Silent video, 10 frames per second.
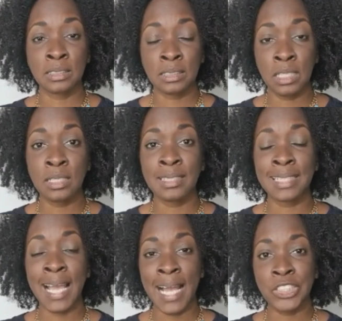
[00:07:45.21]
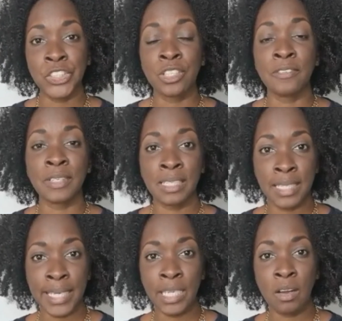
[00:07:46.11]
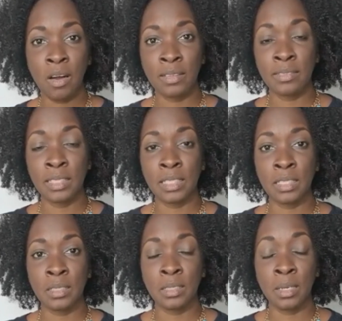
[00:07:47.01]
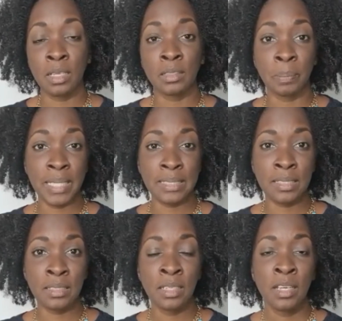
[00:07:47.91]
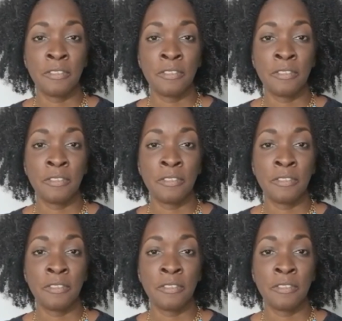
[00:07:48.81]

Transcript: took the action of clicking on the on the button